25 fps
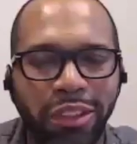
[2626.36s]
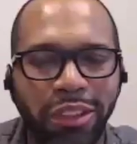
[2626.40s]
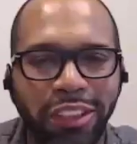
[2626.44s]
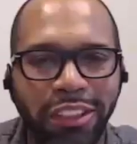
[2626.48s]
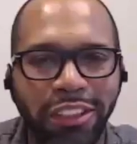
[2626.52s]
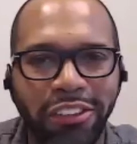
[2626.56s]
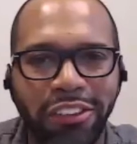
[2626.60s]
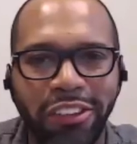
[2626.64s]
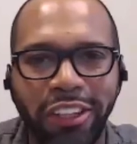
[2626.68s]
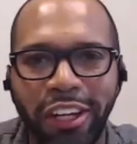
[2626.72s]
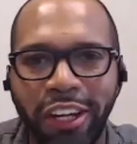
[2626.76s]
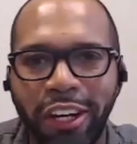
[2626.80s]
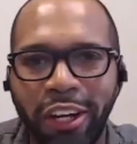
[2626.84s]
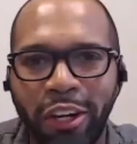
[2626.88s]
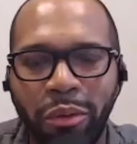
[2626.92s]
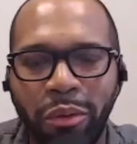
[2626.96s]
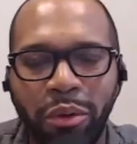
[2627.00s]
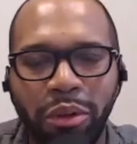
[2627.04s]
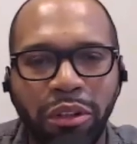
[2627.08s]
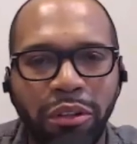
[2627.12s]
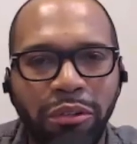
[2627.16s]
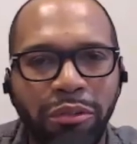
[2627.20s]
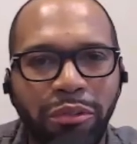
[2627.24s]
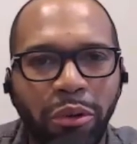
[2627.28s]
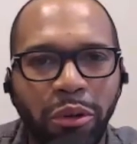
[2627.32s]
with us.
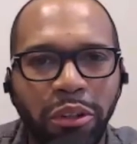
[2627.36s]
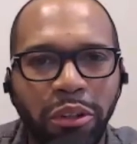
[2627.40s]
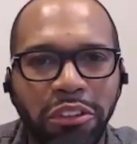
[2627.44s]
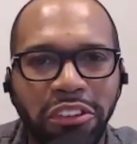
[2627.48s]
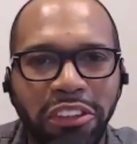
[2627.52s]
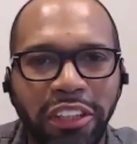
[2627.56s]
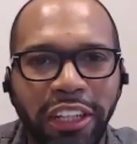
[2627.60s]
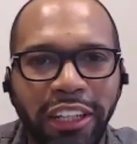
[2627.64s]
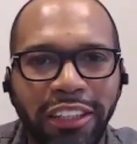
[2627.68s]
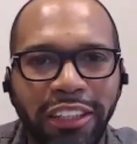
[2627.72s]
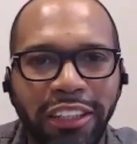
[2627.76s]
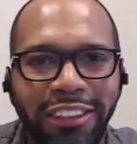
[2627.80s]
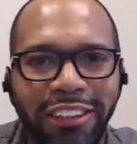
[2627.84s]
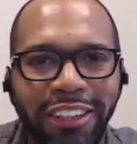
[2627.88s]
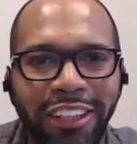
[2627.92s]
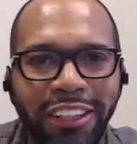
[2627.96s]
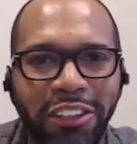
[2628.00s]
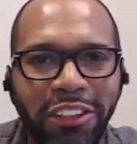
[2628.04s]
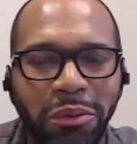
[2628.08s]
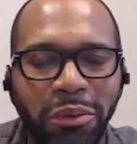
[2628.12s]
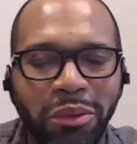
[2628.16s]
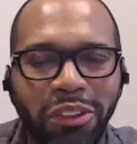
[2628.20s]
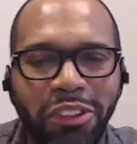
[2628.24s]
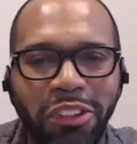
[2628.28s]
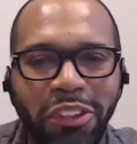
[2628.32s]
We look forward to staying in
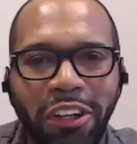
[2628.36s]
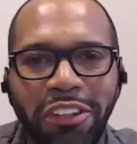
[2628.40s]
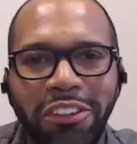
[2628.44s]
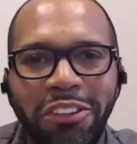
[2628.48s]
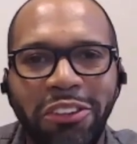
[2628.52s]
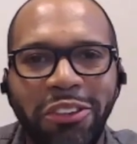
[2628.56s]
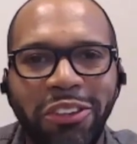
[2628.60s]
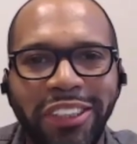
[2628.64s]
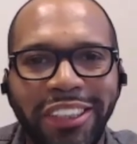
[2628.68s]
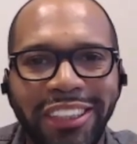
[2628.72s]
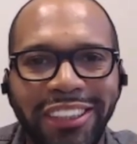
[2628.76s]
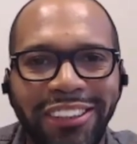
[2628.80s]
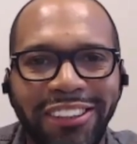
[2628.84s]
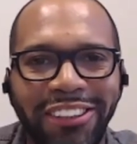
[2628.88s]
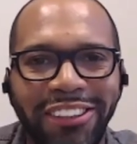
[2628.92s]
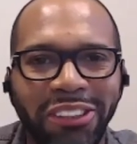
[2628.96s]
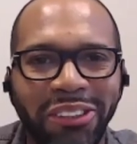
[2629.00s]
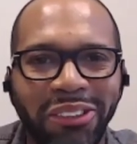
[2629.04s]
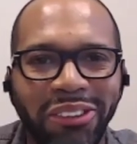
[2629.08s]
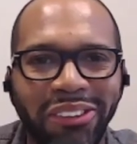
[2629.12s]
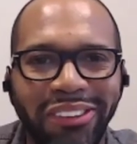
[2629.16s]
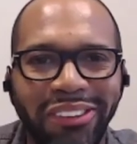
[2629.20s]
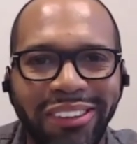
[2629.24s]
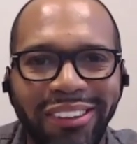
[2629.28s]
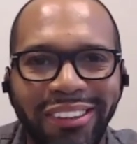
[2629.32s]
touch, and we'll talk to you again
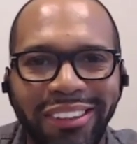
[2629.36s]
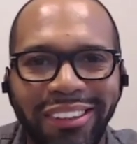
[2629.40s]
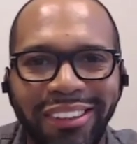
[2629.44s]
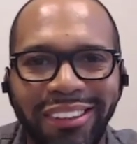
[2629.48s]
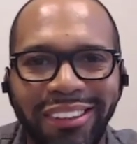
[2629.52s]
soon.